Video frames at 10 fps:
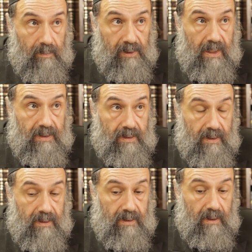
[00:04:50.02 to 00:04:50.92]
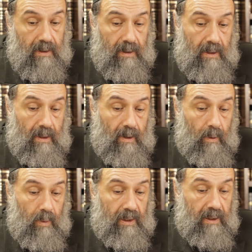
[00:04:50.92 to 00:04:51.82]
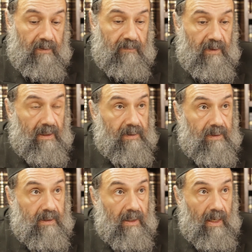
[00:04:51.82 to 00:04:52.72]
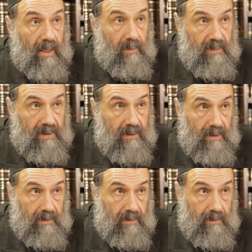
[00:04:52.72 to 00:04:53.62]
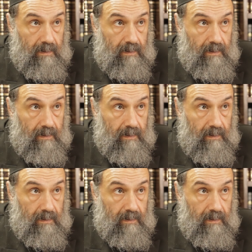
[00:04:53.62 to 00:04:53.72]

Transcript: places where I felt I am needed.